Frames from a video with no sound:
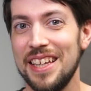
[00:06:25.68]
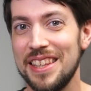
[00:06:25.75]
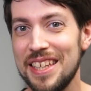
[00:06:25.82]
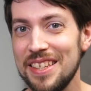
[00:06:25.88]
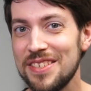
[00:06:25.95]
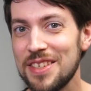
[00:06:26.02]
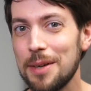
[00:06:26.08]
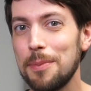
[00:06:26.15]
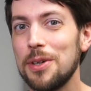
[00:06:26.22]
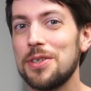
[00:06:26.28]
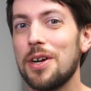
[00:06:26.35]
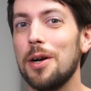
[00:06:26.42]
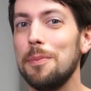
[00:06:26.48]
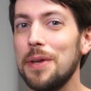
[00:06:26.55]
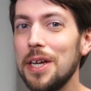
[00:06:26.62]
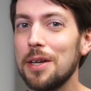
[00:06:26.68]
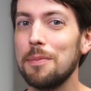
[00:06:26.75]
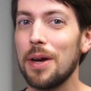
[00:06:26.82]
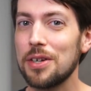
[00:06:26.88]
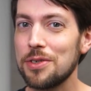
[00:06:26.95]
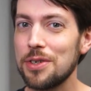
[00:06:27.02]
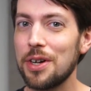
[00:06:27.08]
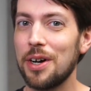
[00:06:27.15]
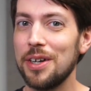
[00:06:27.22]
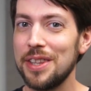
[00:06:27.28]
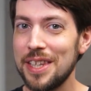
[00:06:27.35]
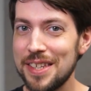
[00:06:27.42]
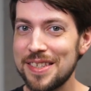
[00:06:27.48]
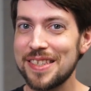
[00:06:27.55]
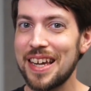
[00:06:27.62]
These numbers are being measured on
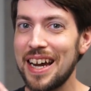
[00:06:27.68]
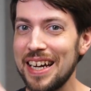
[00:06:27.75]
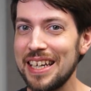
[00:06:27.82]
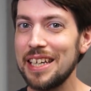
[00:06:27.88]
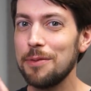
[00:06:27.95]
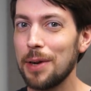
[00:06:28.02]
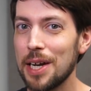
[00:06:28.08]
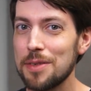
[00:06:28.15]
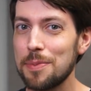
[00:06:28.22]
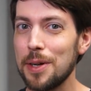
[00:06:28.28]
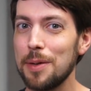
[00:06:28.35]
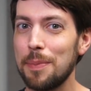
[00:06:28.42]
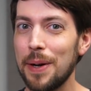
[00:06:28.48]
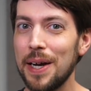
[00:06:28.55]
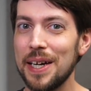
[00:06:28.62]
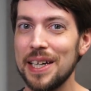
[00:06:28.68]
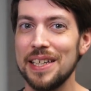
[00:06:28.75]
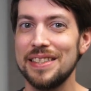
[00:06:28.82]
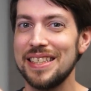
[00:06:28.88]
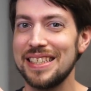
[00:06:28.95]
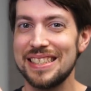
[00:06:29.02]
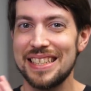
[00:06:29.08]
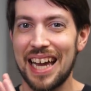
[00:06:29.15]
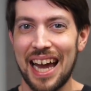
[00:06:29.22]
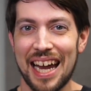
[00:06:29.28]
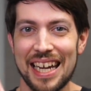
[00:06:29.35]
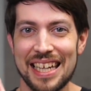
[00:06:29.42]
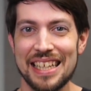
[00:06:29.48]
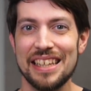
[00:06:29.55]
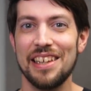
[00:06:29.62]
this tiny Raspberry Pi. It's a
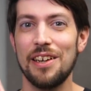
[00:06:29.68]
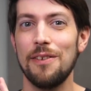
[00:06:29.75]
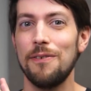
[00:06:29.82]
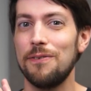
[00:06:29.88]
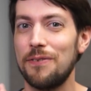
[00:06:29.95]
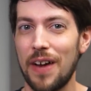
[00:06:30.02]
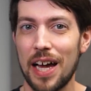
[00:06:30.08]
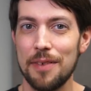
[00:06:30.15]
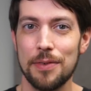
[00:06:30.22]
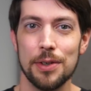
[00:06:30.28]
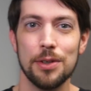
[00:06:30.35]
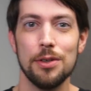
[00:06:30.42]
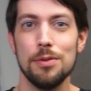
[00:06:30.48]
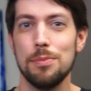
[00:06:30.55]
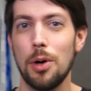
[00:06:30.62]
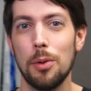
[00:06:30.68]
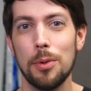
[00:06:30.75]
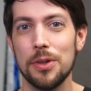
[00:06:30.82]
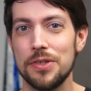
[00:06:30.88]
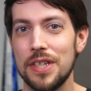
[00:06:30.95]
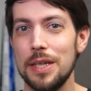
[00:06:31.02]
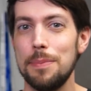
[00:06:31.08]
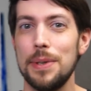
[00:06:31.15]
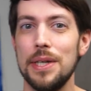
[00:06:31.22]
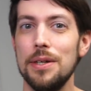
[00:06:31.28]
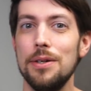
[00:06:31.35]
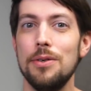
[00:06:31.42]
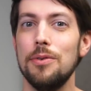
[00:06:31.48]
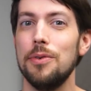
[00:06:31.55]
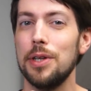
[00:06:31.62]
tiny little five-year-old mobile C P
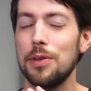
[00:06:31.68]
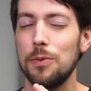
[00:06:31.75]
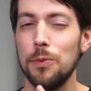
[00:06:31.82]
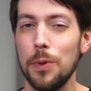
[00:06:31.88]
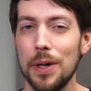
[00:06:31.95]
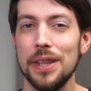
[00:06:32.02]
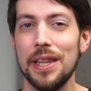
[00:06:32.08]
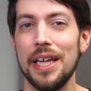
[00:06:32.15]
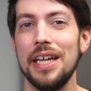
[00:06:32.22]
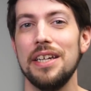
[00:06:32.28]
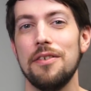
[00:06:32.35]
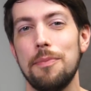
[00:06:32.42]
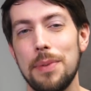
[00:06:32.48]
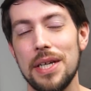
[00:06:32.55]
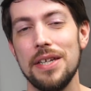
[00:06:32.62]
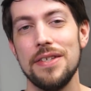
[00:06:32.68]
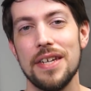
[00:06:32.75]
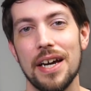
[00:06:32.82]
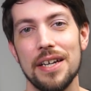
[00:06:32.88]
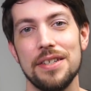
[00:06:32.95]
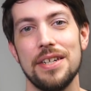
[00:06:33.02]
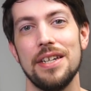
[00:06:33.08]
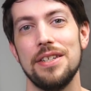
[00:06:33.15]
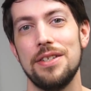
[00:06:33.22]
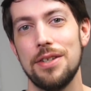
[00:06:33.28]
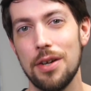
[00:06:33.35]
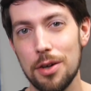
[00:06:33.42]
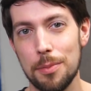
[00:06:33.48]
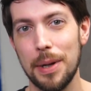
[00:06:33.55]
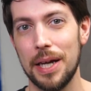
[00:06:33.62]
U with one lane of P C I Gen
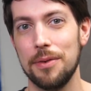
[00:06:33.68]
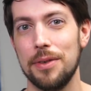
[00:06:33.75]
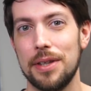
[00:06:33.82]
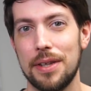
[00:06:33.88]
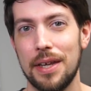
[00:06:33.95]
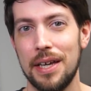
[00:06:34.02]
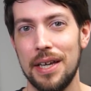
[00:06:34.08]
two bandwidth.